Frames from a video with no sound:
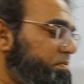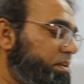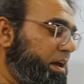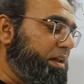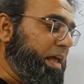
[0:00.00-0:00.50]

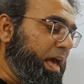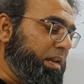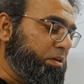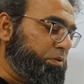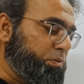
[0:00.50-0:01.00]
of the line
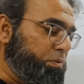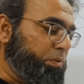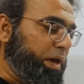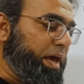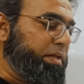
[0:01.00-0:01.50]

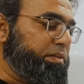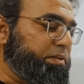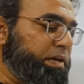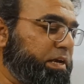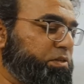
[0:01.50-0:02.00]
L2 and
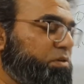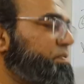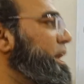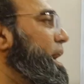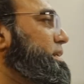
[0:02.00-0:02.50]
the direction
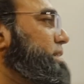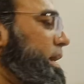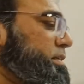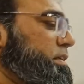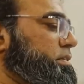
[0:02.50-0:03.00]
of the
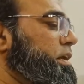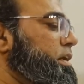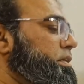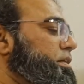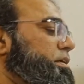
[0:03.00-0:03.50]
x-axis.
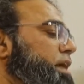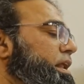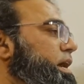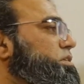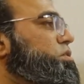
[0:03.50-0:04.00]
The
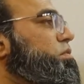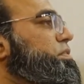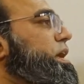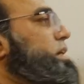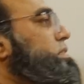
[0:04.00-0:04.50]
direction of the